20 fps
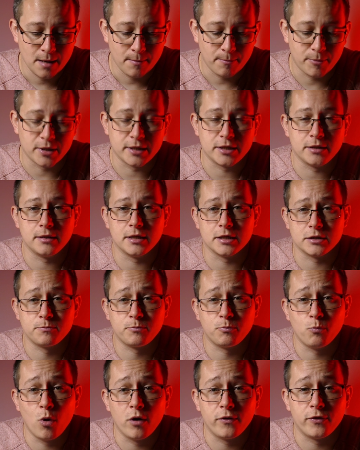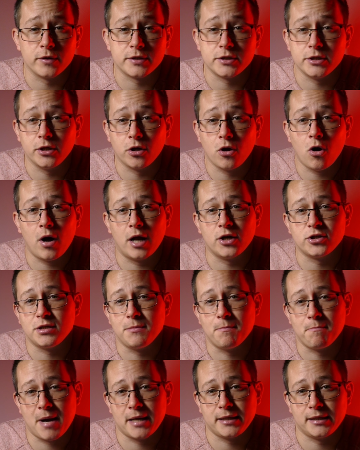but it's worth noting you can't
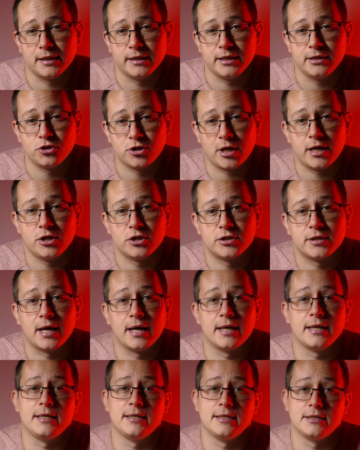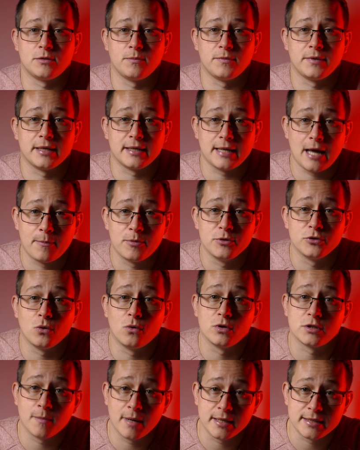actually manually change that. It is something that happens
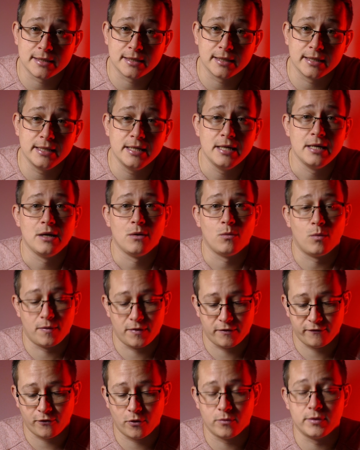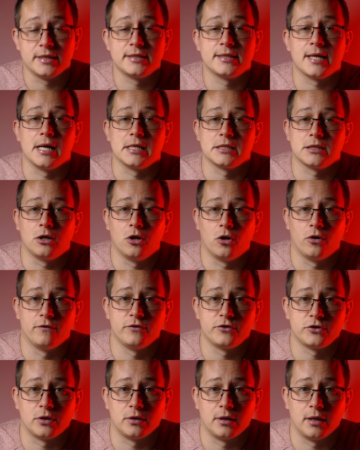automatically when the phone detects a lot of
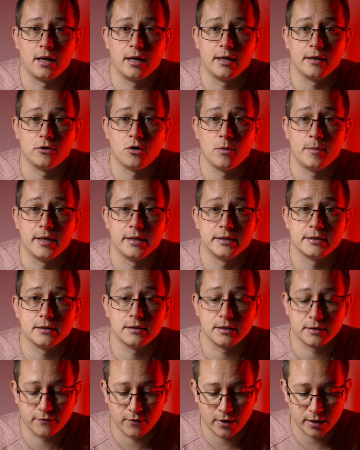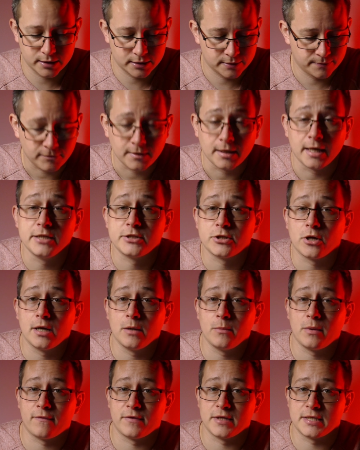sunlight coming into the device.
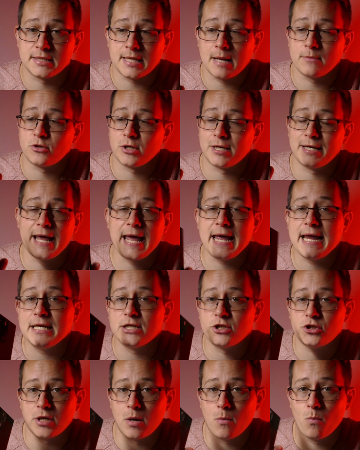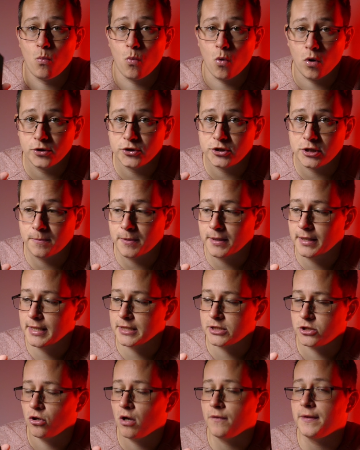Internally, we have the Snapdragon 8 Gen 1 chip in it.
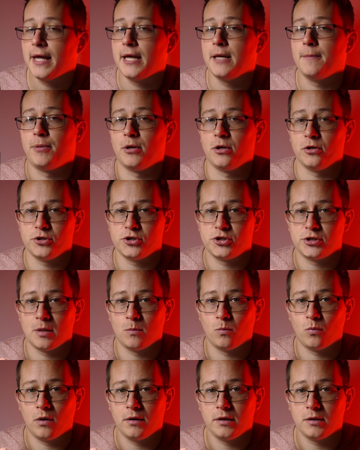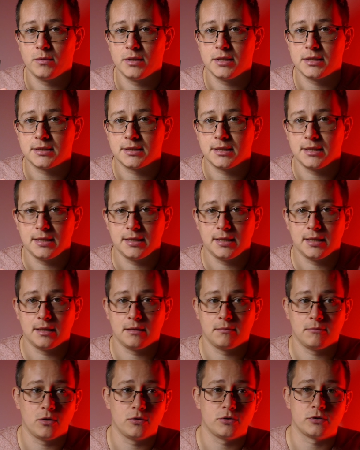It's not the 8 Plus Gen 1 that we see
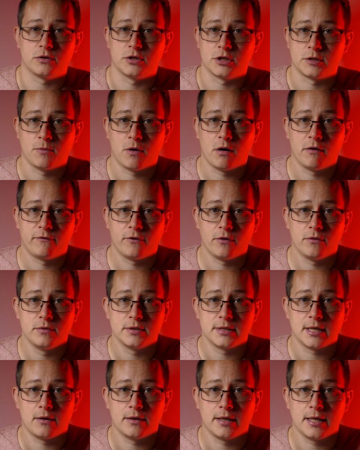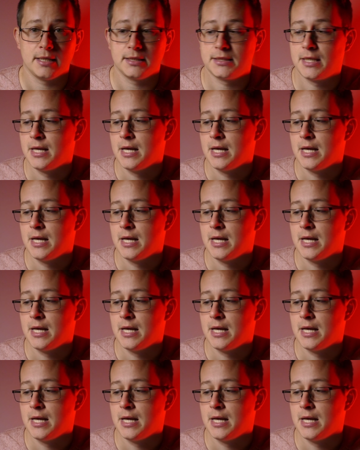in most other smartphones nowadays,